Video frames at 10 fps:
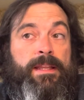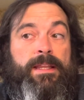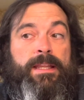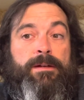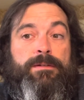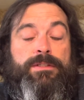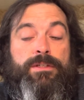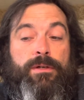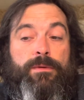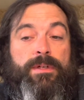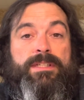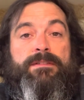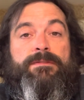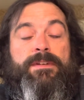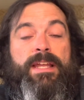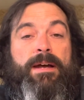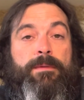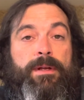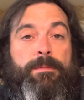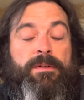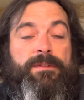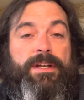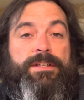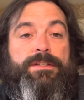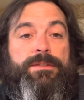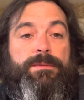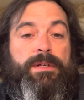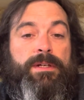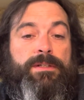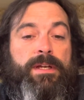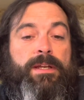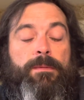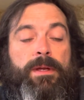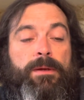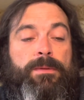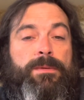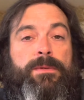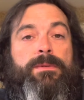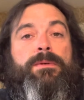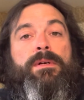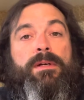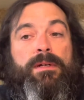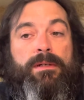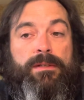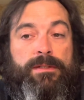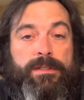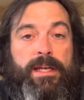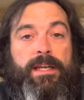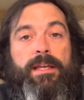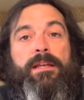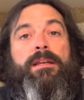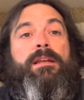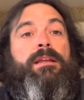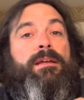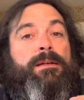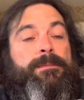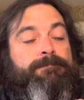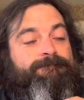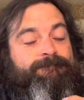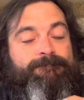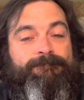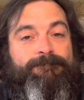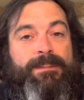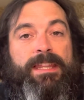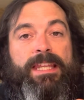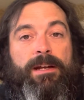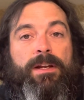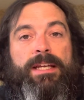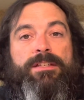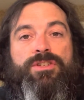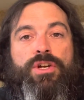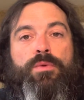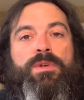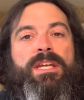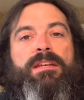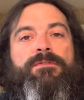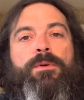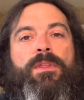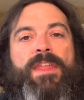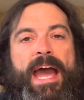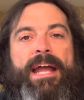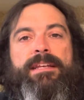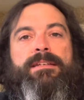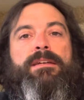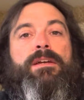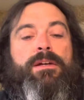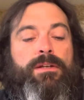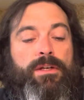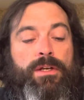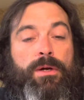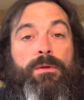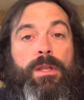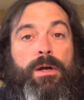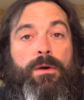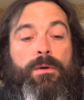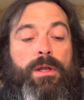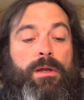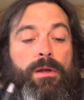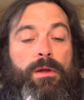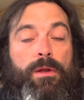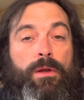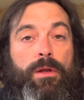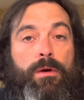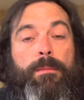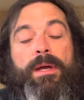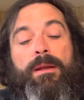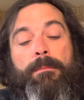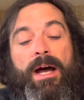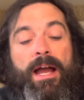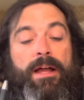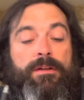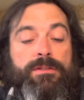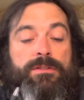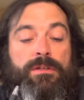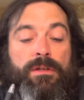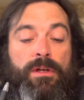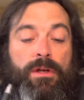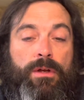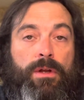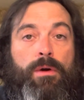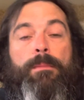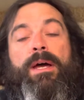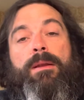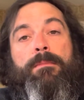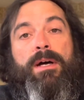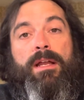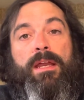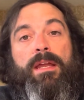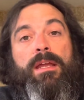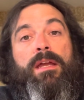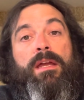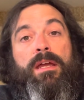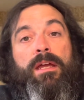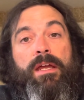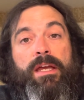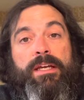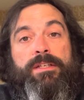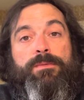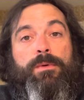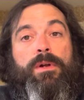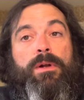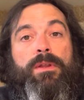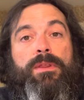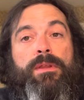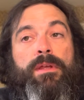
There's no reason for that. We are professionals. We are trained. We go through training. There is no need for that. No load, no amount of miles, no amount of money is worth